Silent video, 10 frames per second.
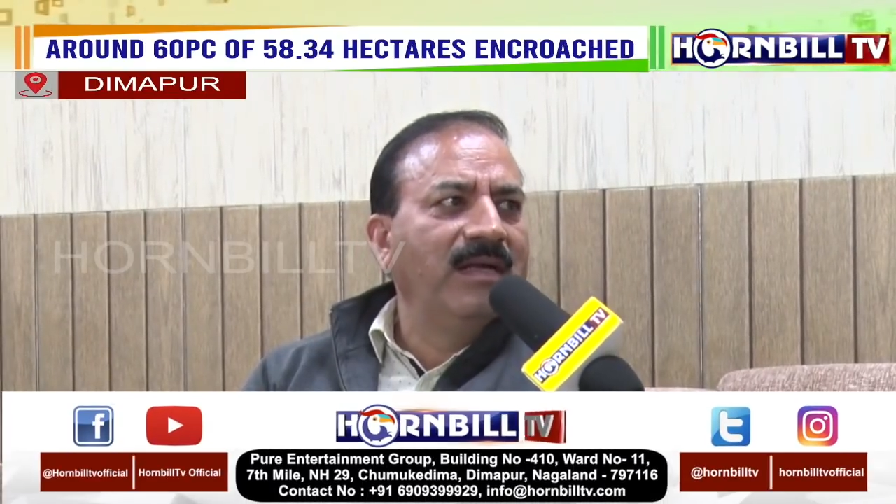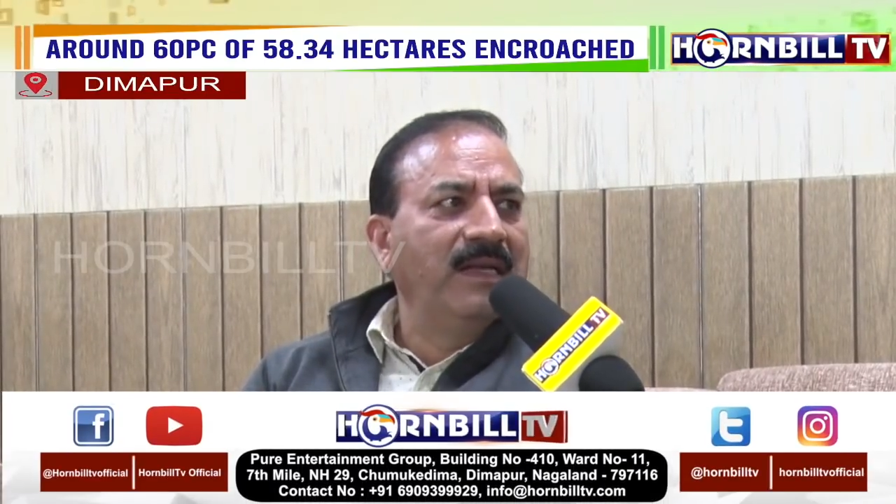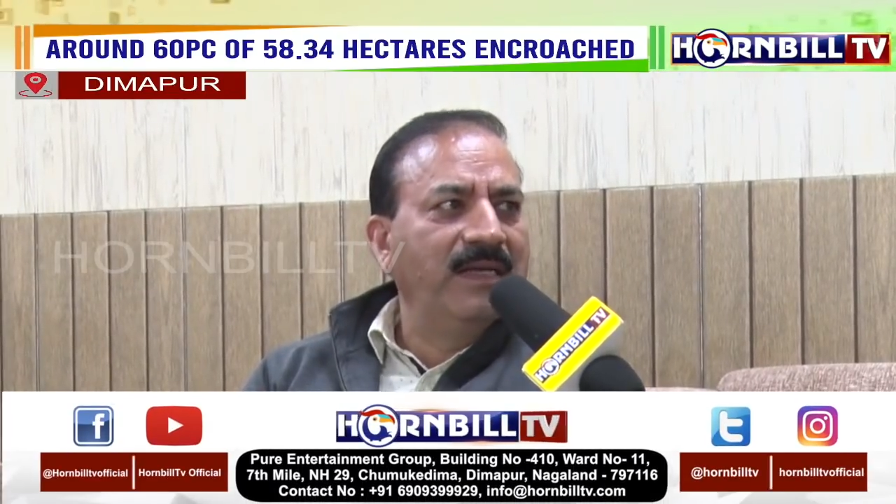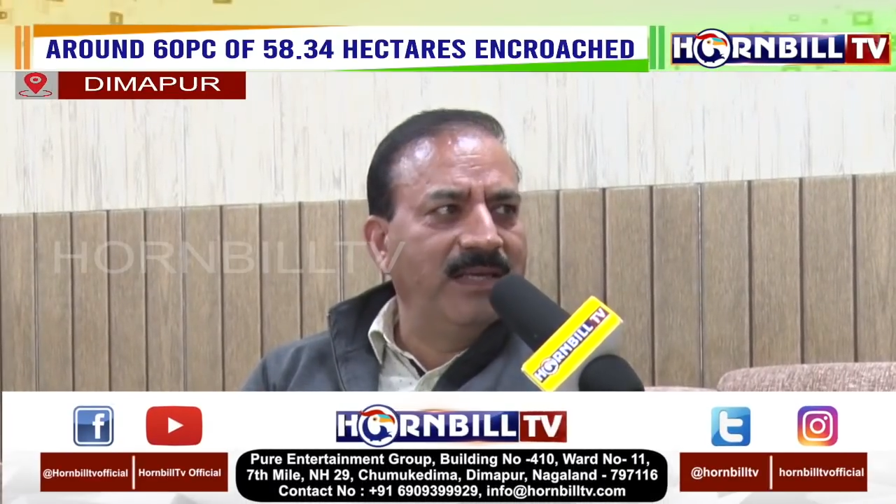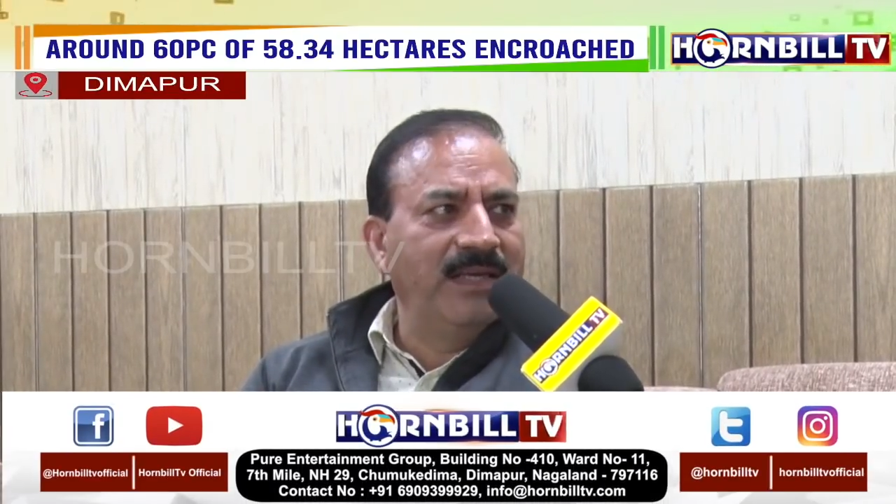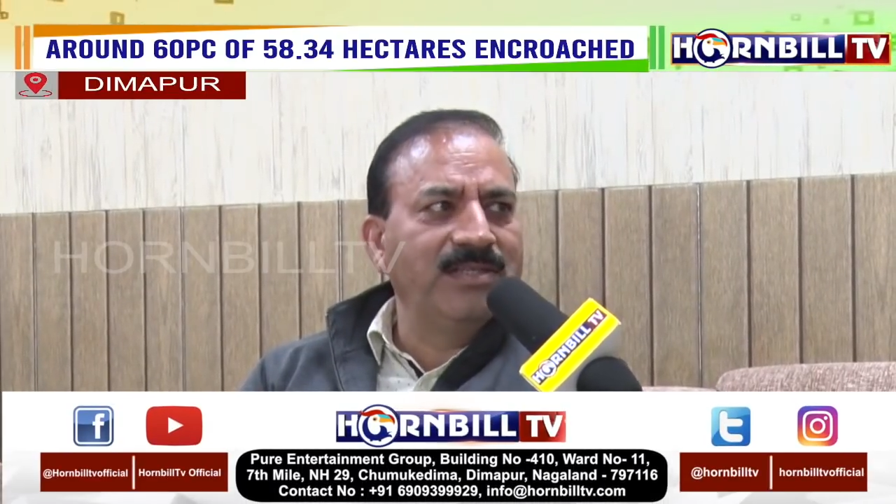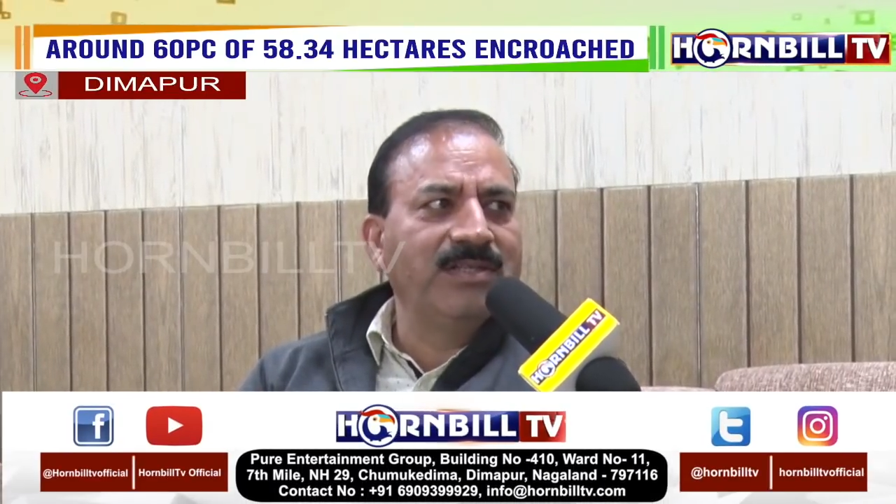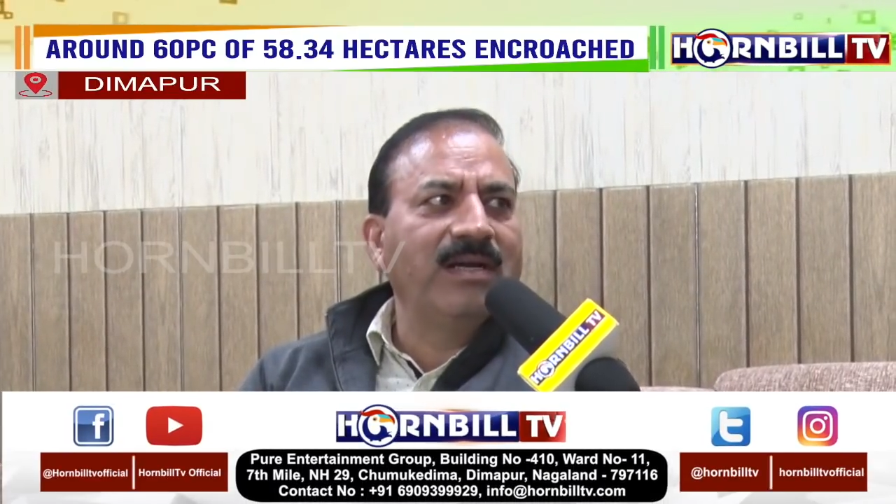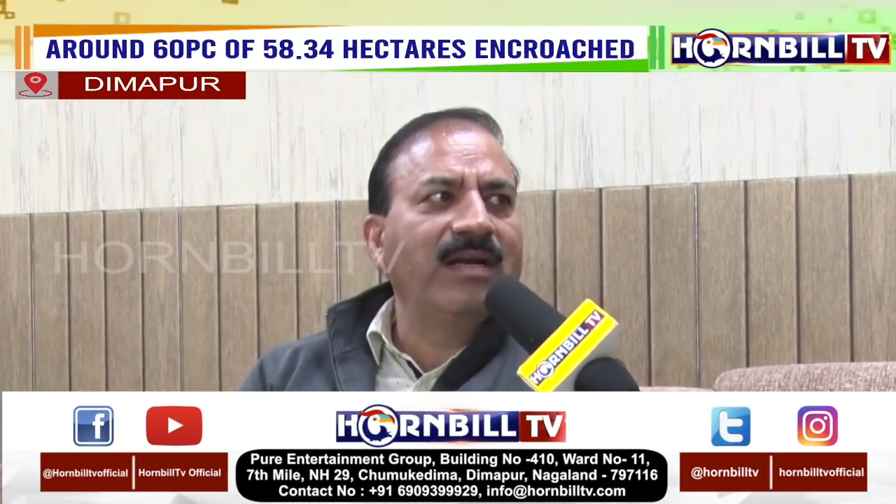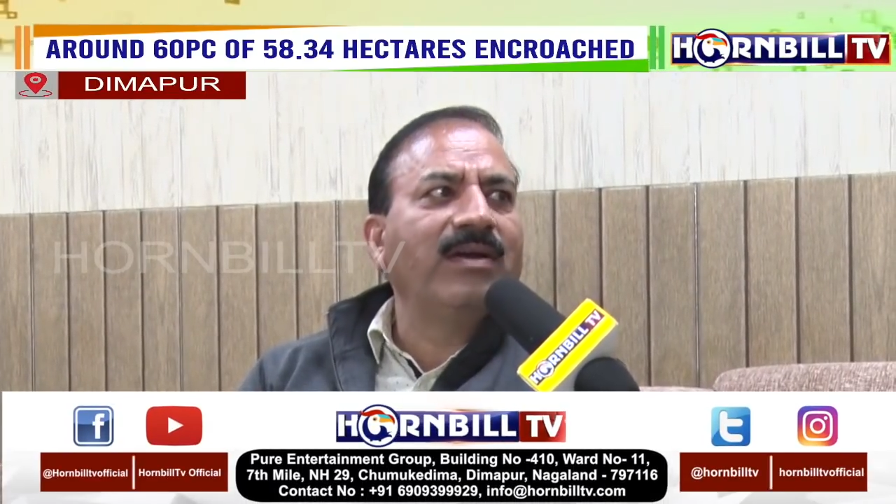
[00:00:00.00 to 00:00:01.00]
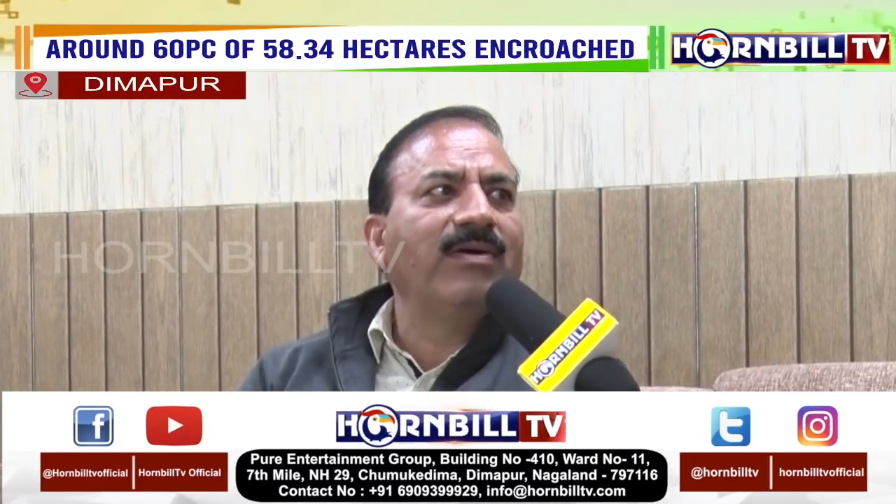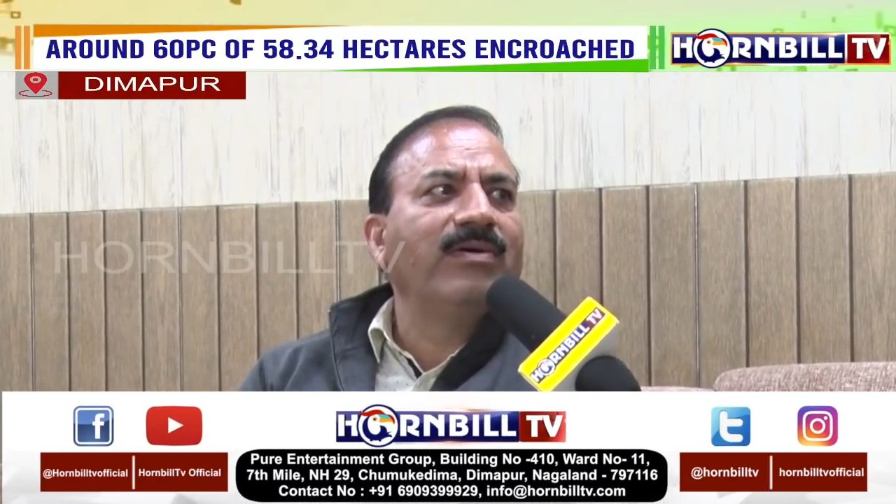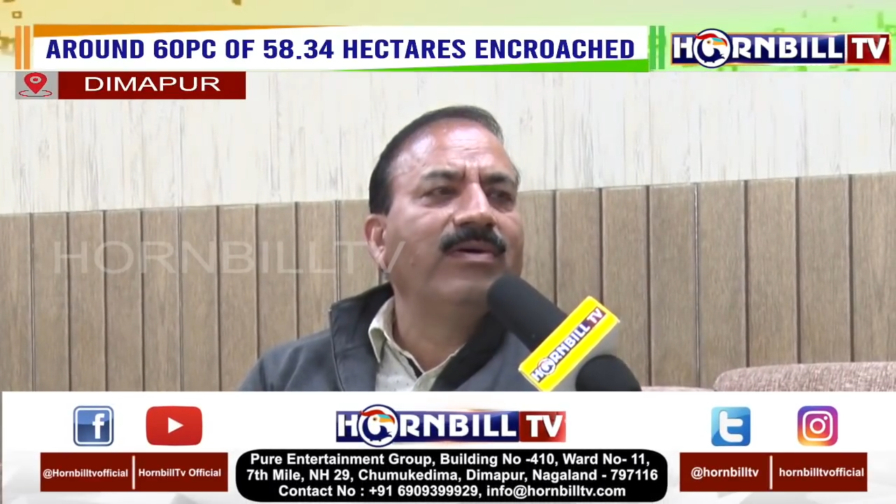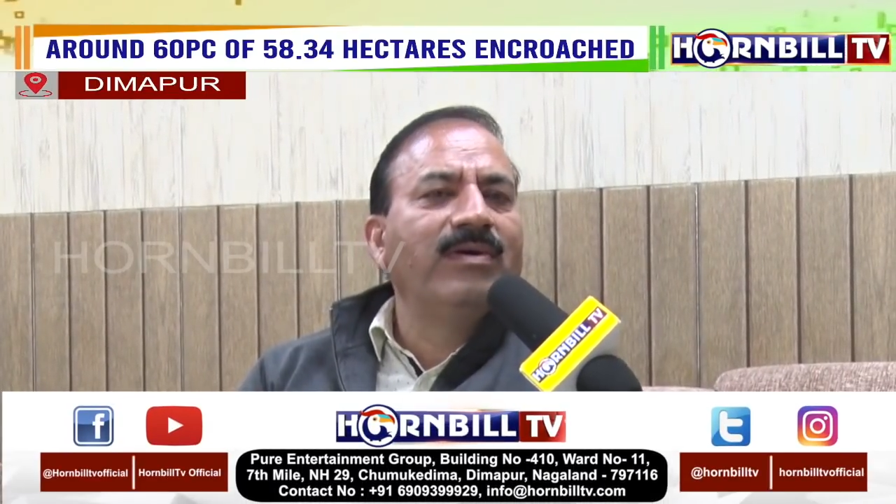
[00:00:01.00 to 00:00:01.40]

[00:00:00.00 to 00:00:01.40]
litigation right now